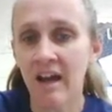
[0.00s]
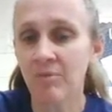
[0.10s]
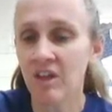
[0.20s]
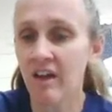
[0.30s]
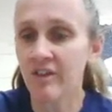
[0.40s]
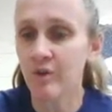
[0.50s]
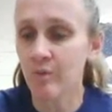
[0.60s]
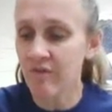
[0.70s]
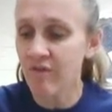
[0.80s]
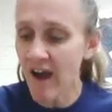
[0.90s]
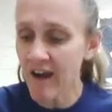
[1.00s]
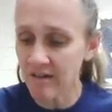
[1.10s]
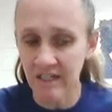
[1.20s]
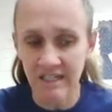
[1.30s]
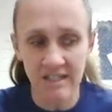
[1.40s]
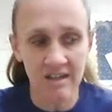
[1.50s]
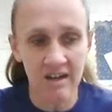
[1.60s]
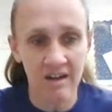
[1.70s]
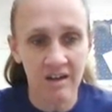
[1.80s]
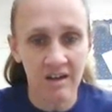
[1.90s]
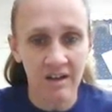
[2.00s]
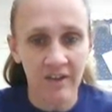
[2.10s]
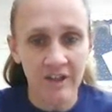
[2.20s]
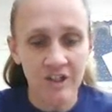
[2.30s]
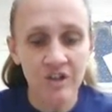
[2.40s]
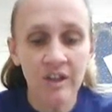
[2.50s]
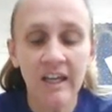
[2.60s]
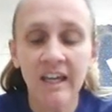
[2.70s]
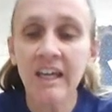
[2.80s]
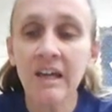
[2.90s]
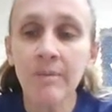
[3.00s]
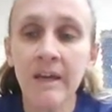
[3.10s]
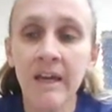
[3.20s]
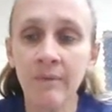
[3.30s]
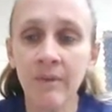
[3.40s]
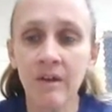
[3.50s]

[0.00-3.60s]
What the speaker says: up the other refineries so that he became